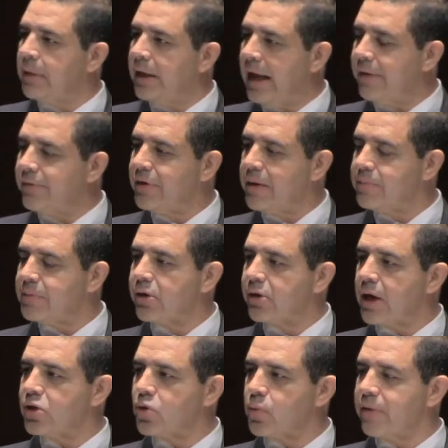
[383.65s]
But every
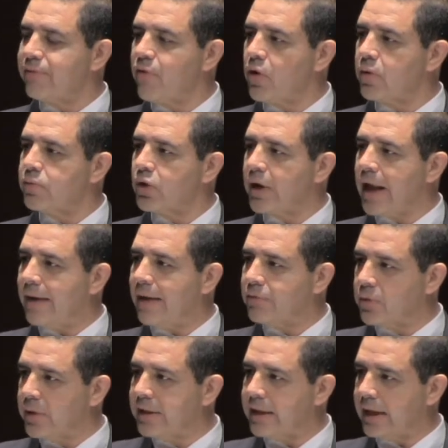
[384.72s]
immigration reform should have
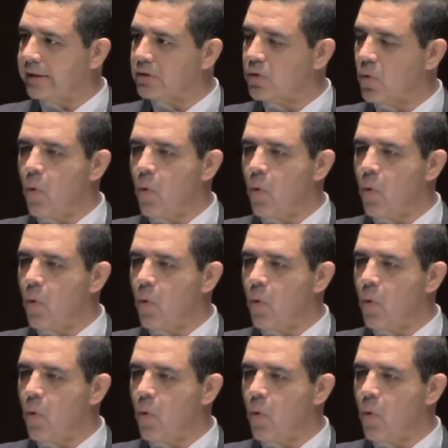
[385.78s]
three things: